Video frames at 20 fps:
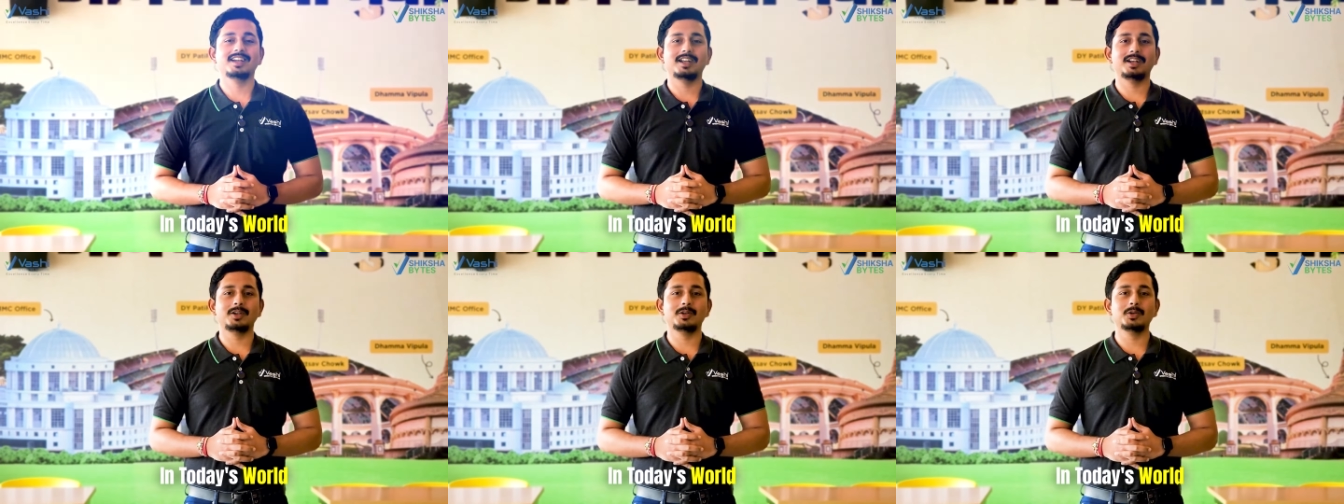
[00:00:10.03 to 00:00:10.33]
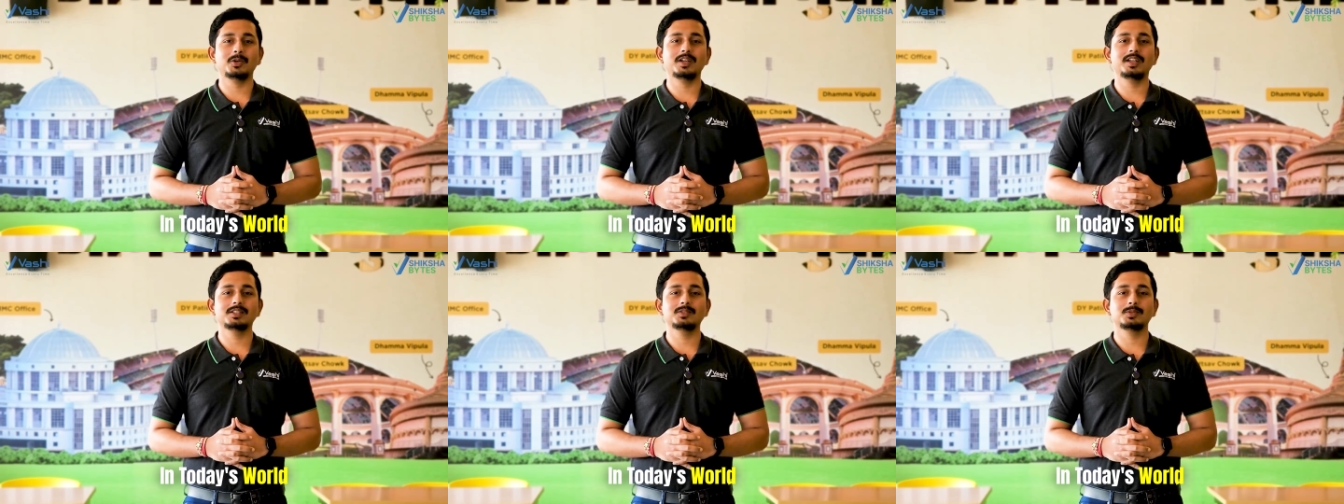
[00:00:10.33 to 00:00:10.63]
In
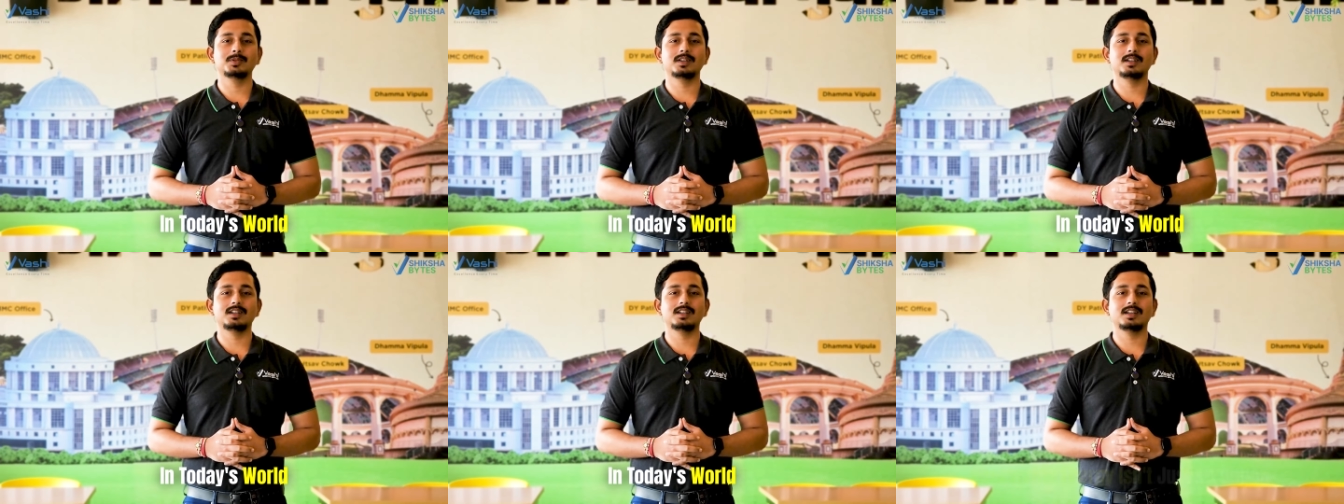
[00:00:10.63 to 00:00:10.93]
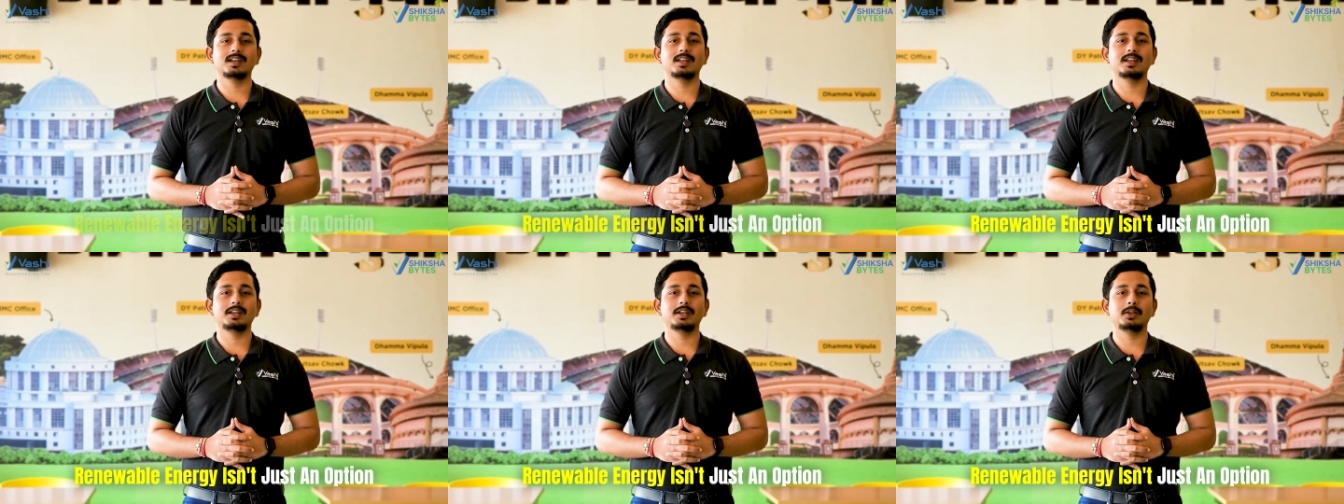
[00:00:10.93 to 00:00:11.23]
today's world,
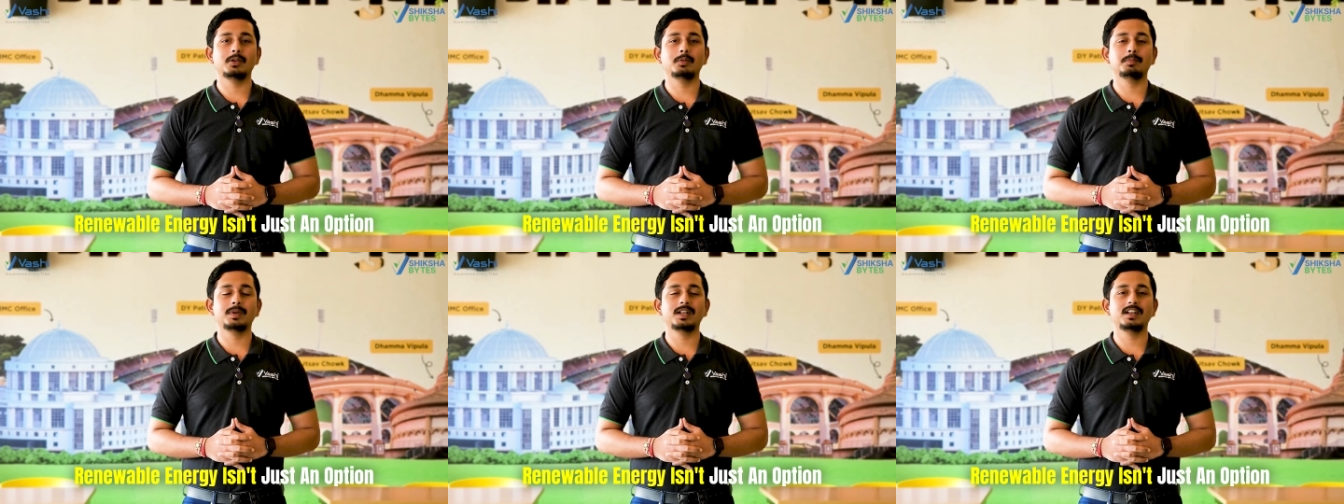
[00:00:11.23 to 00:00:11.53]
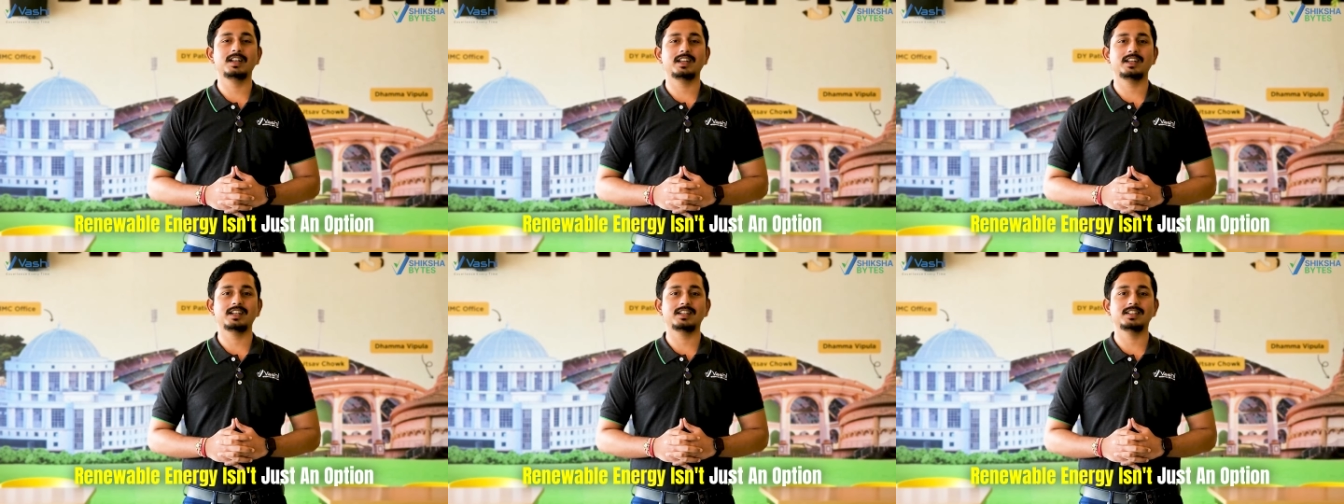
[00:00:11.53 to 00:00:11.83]

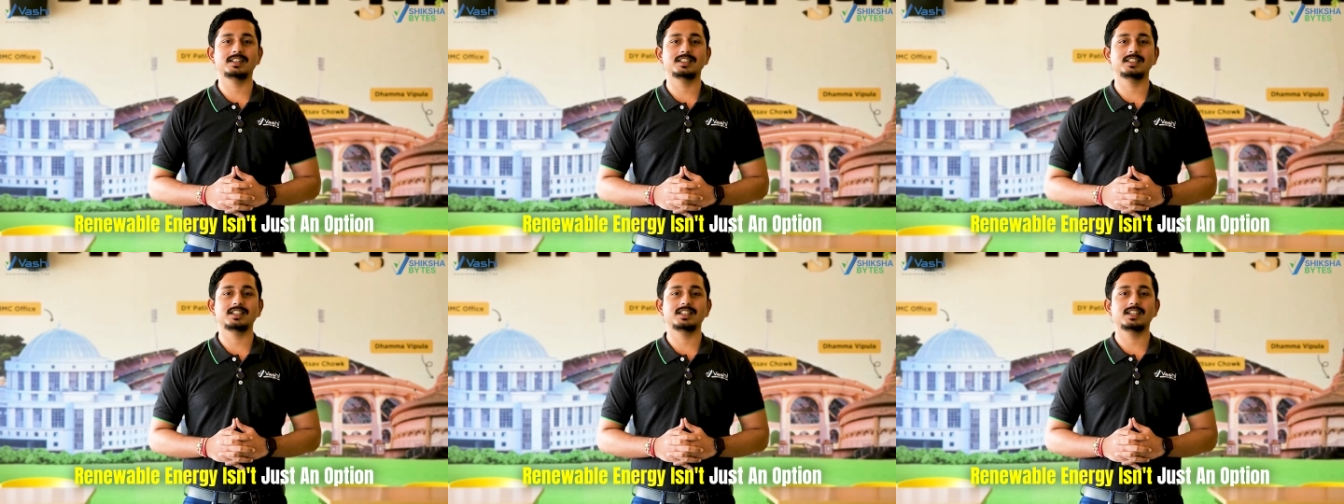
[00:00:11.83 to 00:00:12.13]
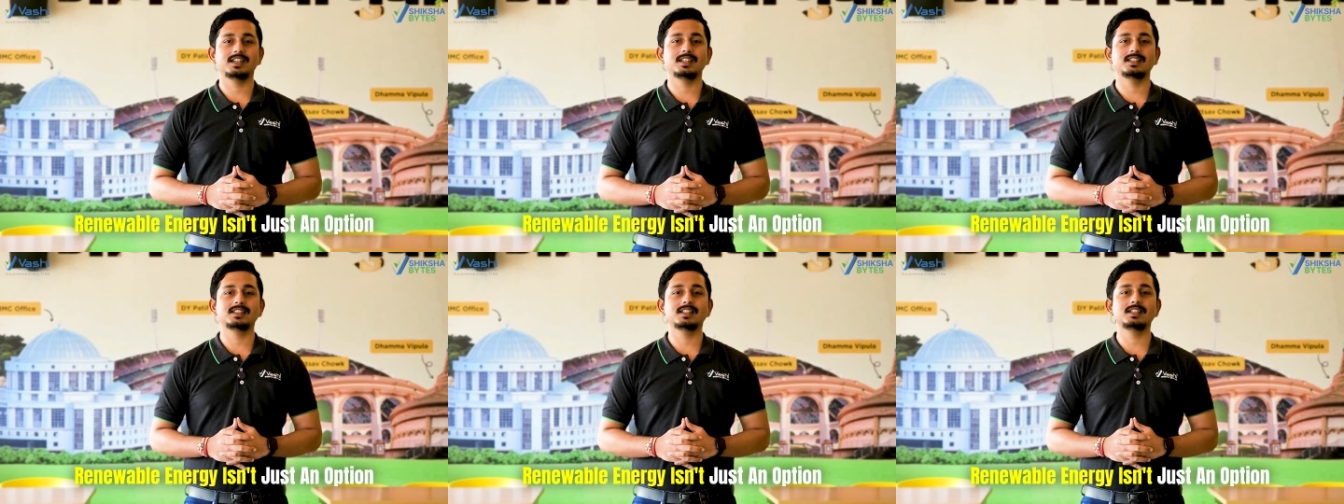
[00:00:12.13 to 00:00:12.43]
renewable energy
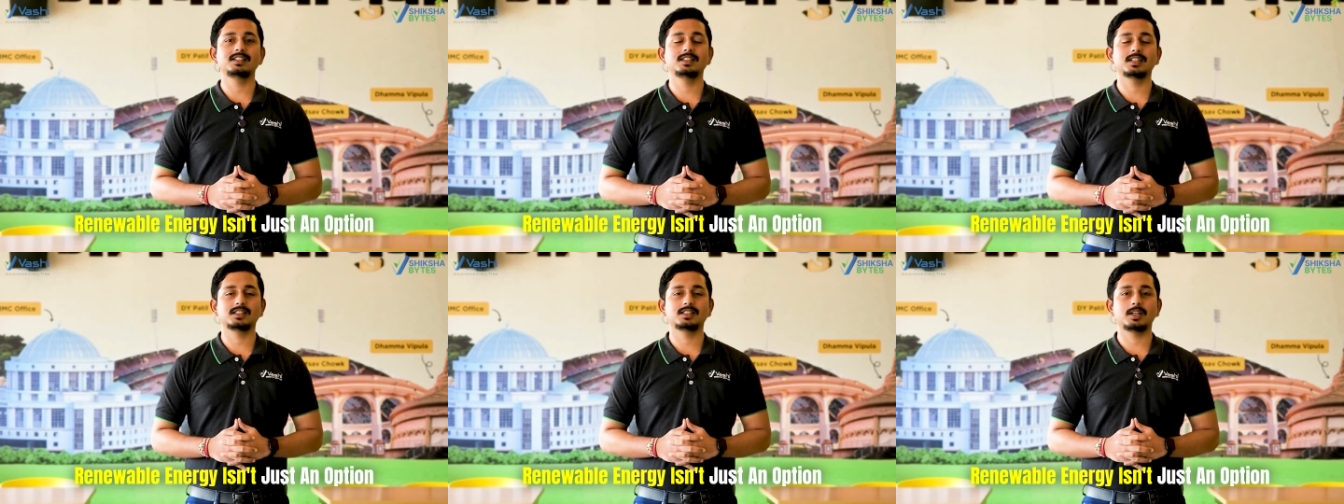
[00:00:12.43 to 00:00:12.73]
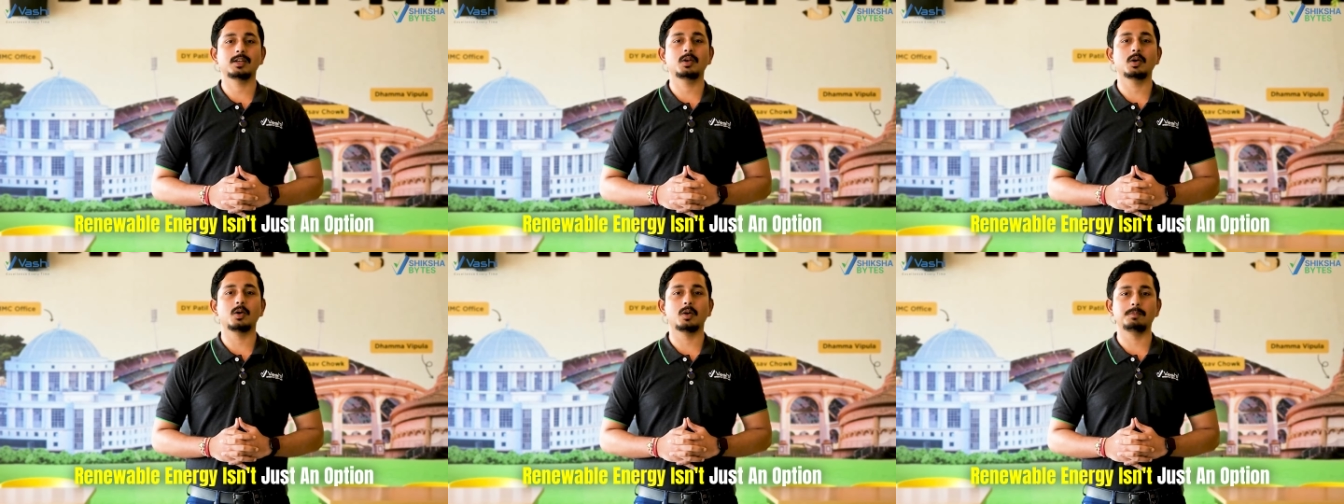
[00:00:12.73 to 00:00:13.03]
isn't just
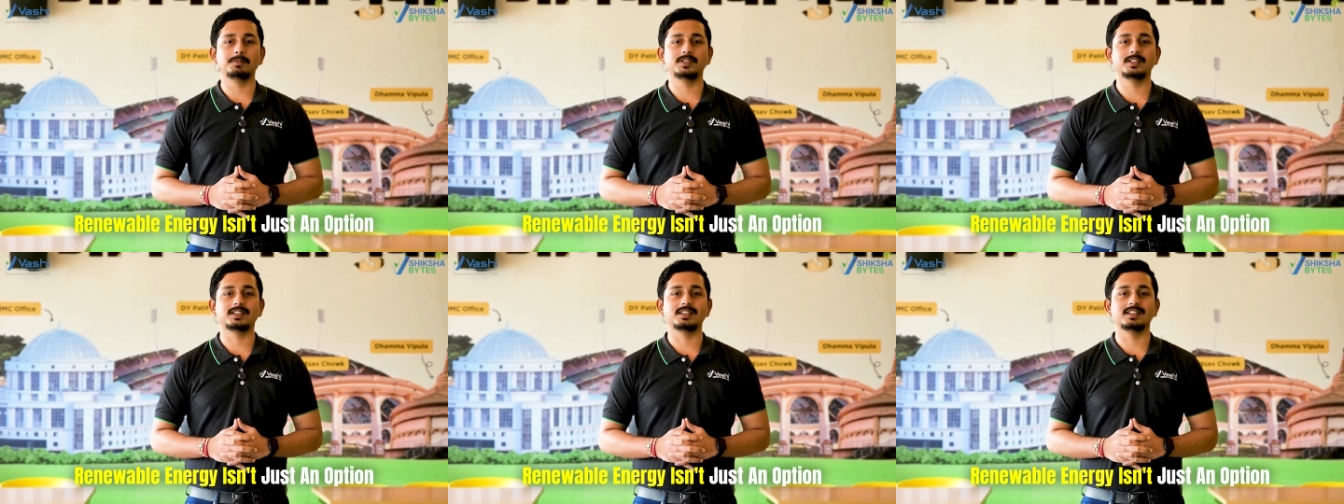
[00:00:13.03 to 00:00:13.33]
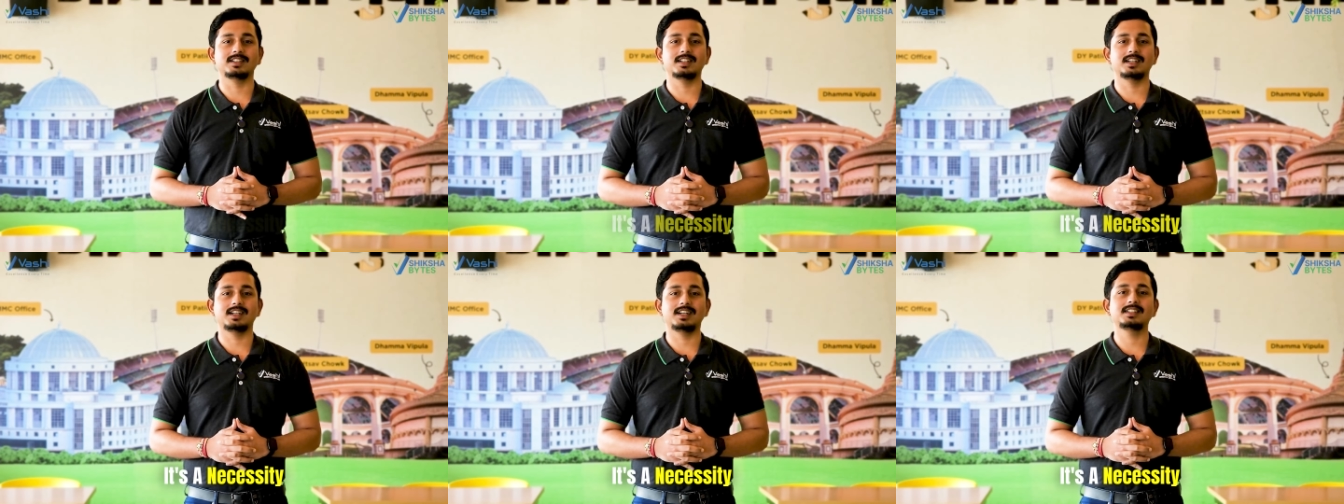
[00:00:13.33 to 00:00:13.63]
an option,
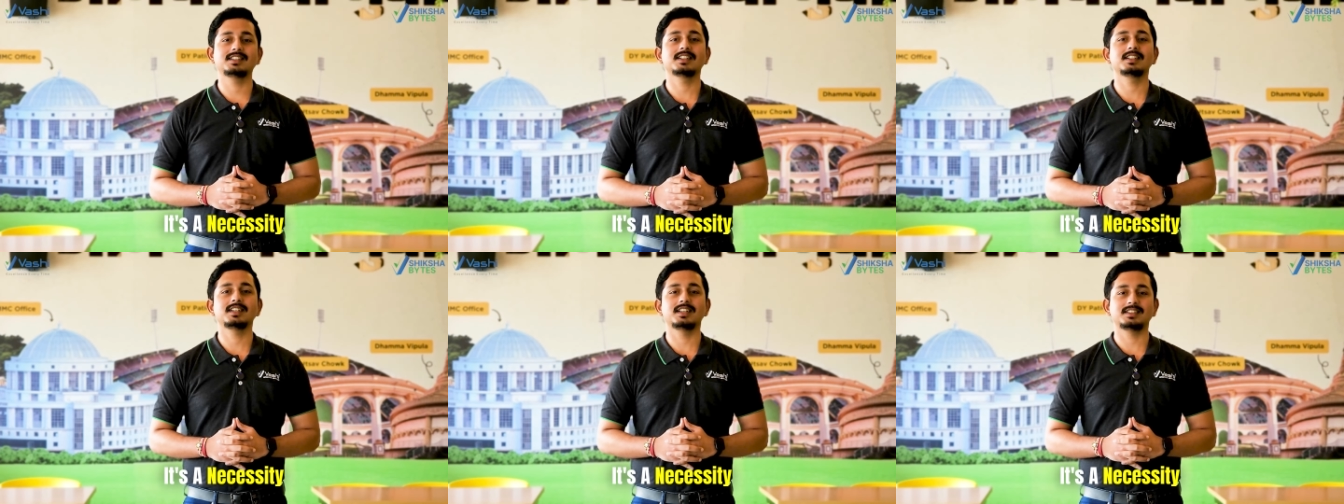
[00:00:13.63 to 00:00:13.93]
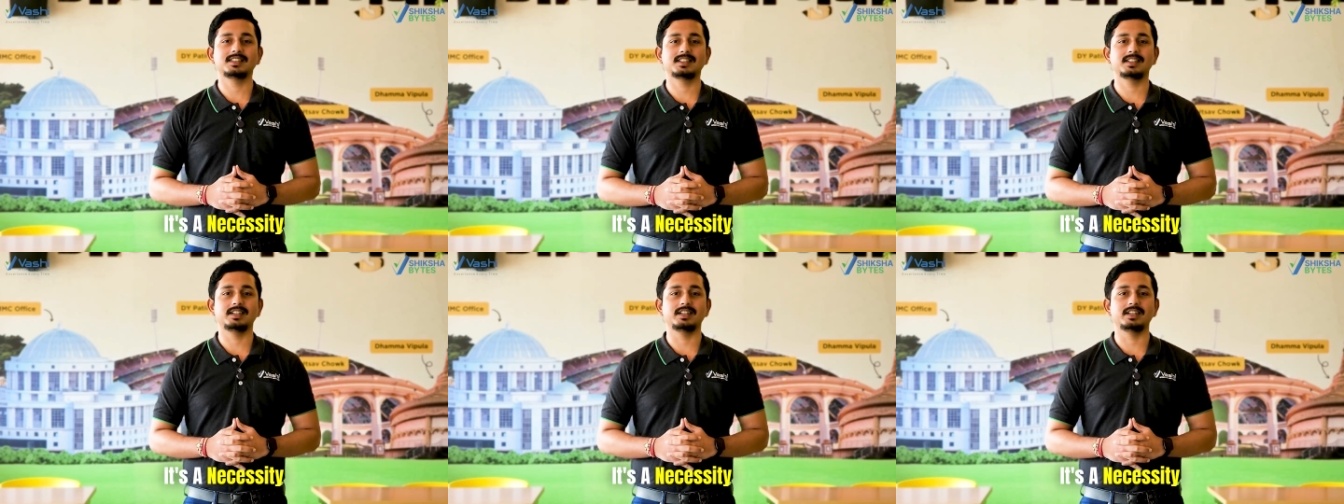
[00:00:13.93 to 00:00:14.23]
it's a
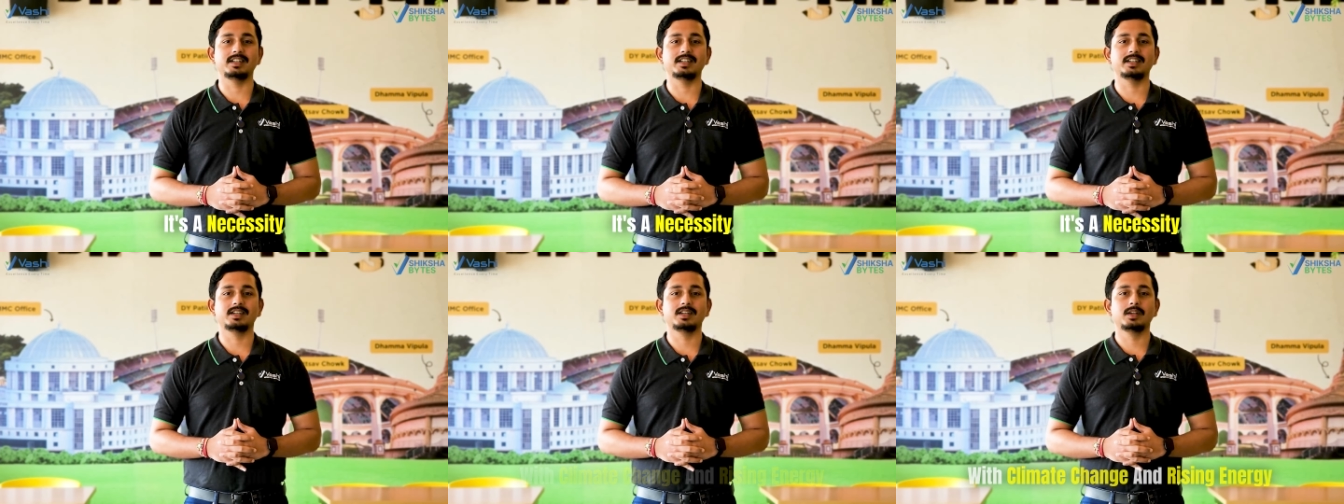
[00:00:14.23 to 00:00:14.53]
necessity.